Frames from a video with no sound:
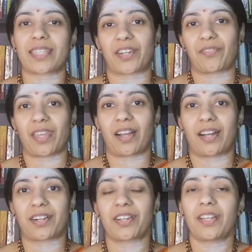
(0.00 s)
that we
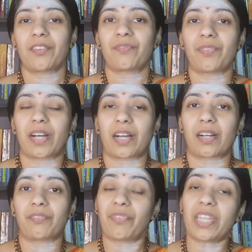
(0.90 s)

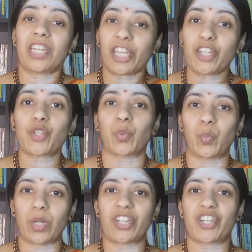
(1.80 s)
need to
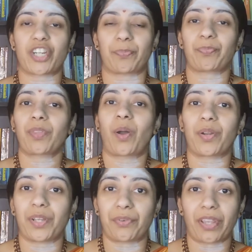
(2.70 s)
worship
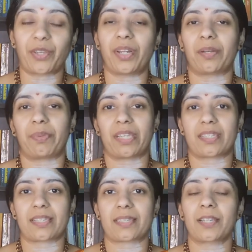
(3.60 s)
on a regular
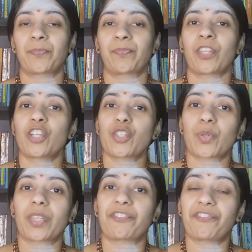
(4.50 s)
basis.
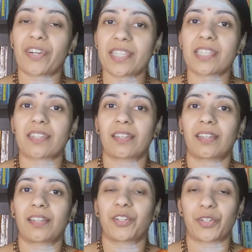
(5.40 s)
So the first
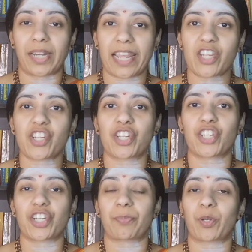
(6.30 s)

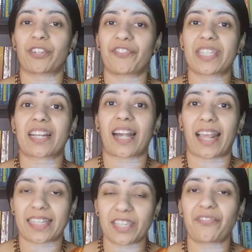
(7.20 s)
relationship or the first
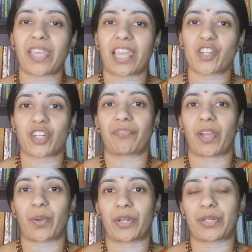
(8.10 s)
classification
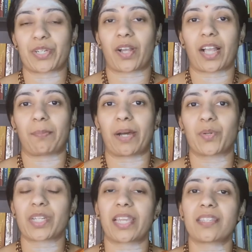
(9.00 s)
we are going to talk
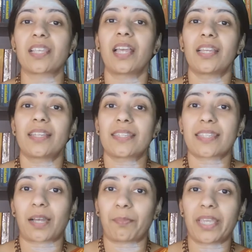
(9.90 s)
about is
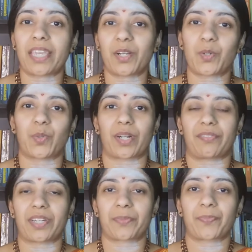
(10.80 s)
Samaya Kuravar.